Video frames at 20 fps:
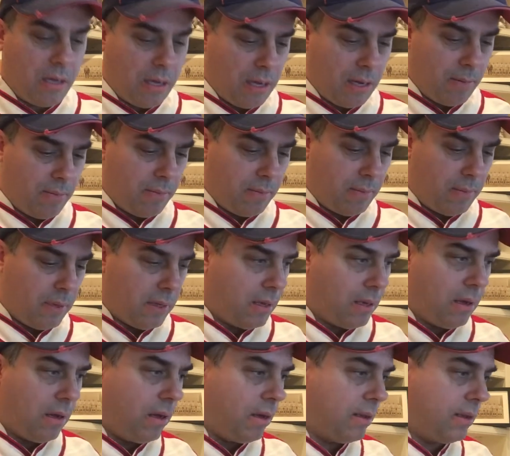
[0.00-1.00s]
Um,
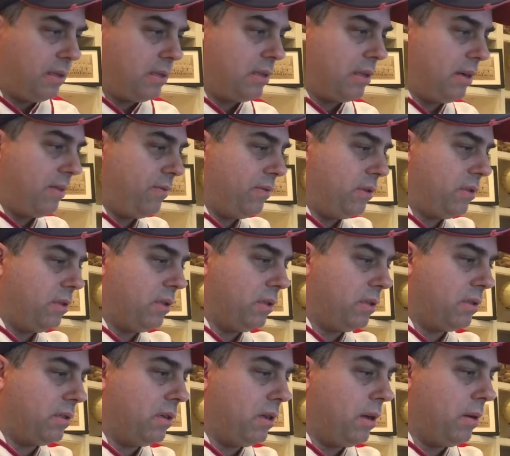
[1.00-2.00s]
all this stuff is
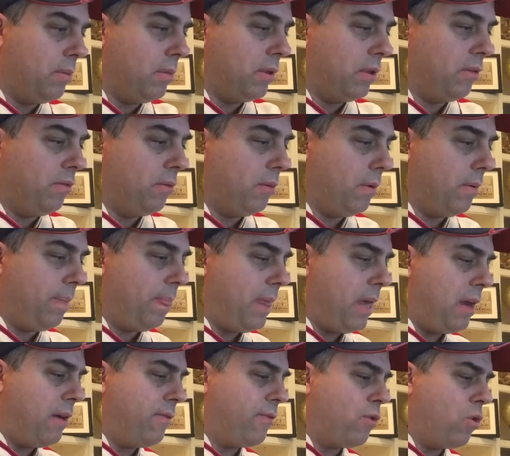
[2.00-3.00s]
just unbelievable.
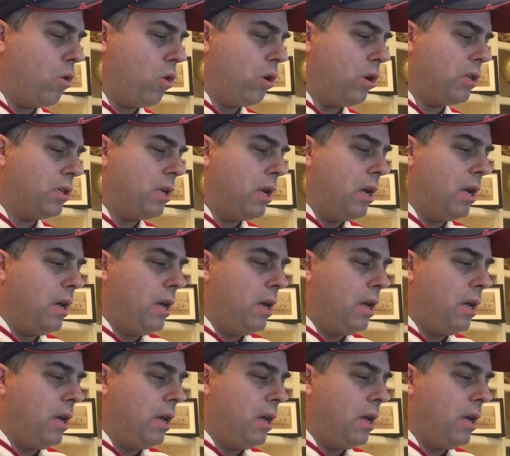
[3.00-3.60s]
And of course,